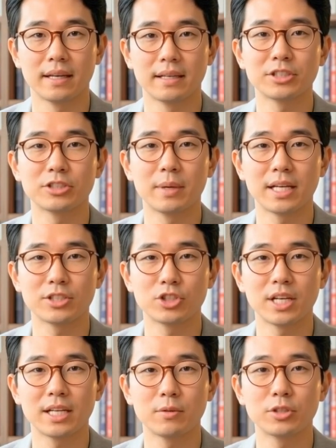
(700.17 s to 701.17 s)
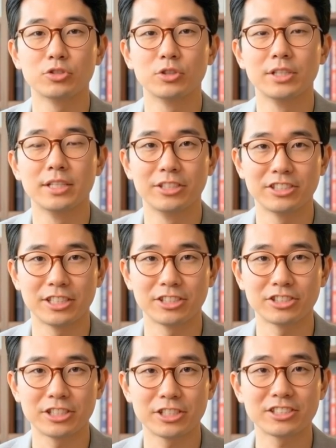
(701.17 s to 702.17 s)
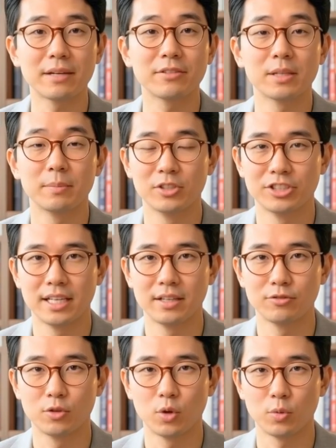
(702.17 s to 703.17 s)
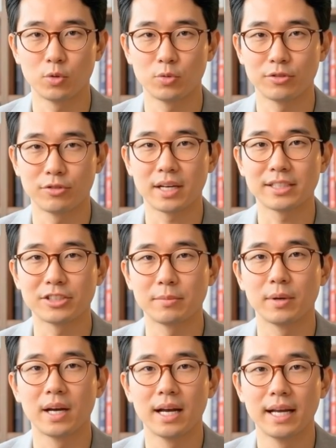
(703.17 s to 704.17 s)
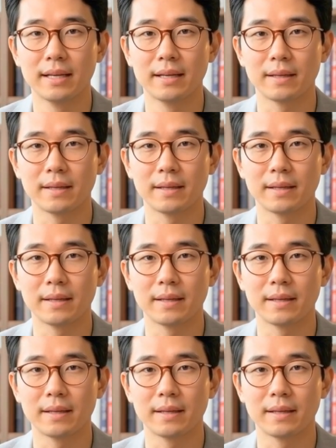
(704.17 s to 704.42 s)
despite China restricting 60 to 70% of global refined supply,